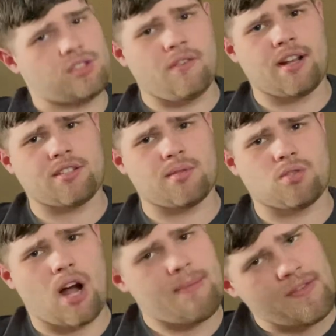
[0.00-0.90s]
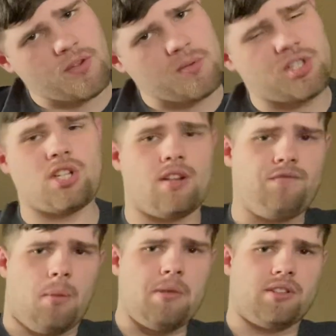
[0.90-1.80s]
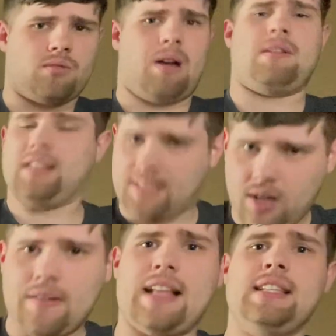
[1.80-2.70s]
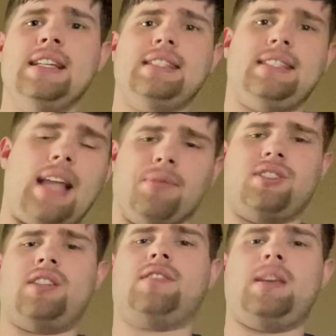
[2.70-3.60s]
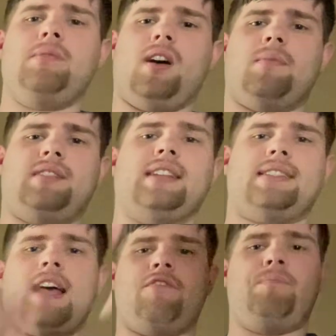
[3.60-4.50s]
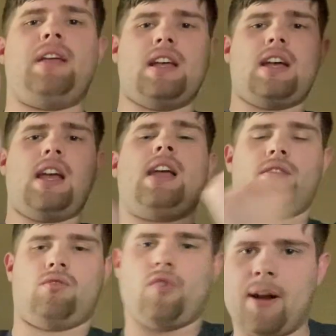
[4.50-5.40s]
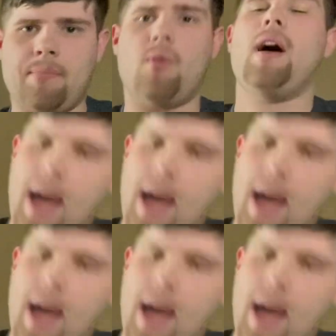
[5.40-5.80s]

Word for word: Don't forget to subscribe if you're interested. Follow me on Instagram. And until then, stay positive, keep calm, stay safe, be incredible.